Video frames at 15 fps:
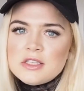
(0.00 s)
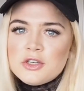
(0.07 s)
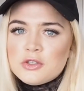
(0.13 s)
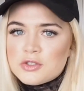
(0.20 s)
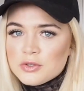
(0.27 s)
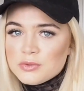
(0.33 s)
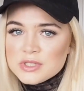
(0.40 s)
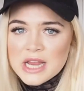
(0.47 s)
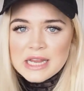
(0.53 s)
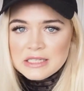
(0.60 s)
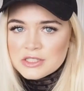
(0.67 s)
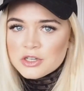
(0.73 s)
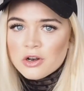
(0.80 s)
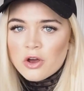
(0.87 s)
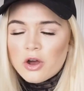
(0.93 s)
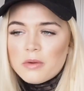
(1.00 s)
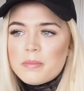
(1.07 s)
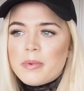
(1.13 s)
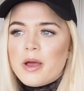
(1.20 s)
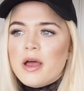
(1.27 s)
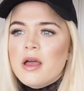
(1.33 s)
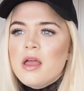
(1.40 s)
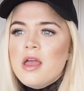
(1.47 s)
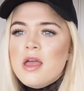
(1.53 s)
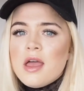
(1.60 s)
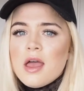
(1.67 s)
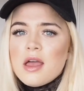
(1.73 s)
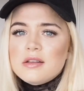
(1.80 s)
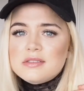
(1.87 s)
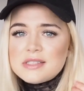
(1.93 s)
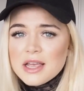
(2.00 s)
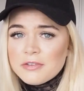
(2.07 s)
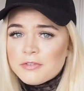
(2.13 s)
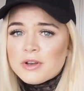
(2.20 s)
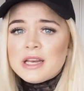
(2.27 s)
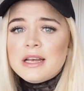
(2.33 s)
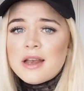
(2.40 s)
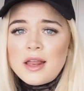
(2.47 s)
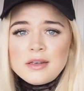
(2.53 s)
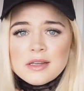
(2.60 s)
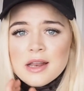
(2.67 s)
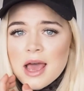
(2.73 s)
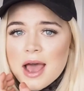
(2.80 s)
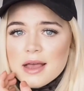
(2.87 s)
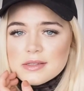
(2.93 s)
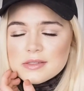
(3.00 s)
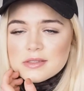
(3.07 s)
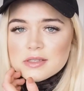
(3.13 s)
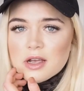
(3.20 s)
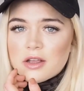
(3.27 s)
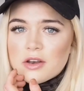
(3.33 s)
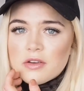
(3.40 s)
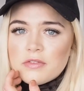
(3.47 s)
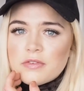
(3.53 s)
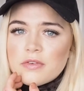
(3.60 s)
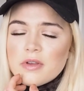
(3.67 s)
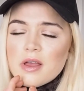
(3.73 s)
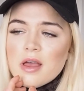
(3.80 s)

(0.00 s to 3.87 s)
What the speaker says: and you do change a lot, but definitely London has kind of